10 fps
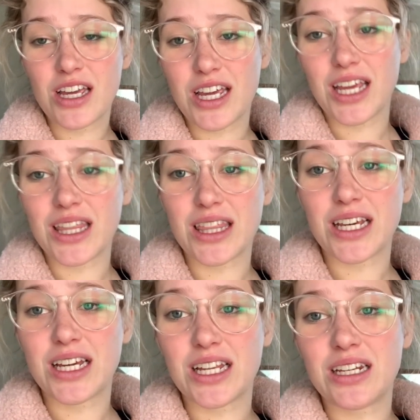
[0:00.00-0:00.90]
And
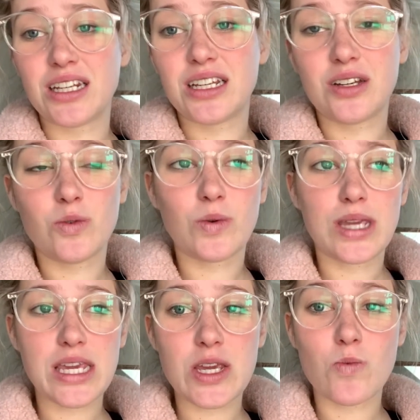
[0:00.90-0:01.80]
then
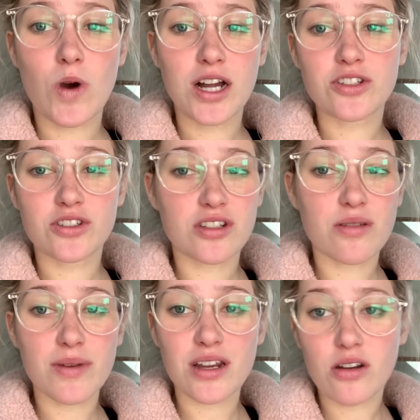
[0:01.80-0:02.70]
we watched The
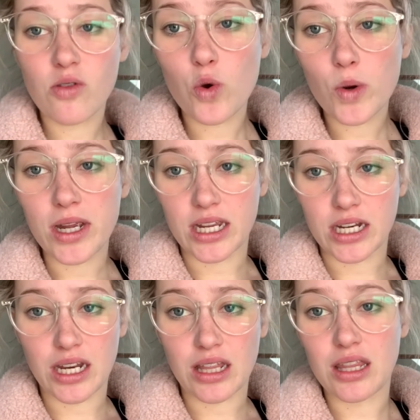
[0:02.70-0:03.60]

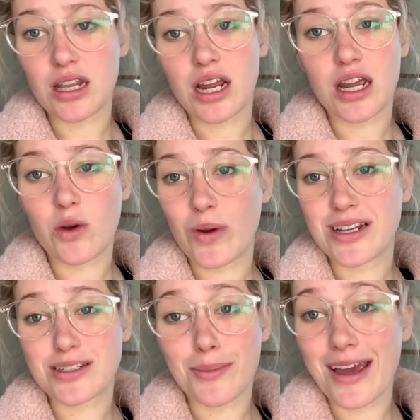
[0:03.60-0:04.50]
Mandalorian, and then I
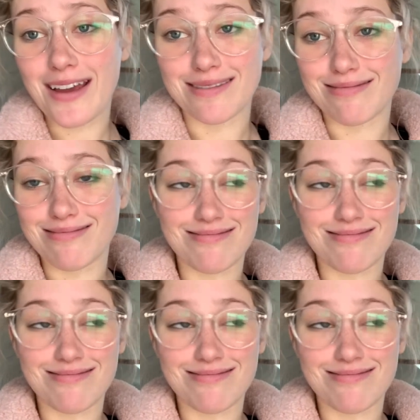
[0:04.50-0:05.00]
went to bed.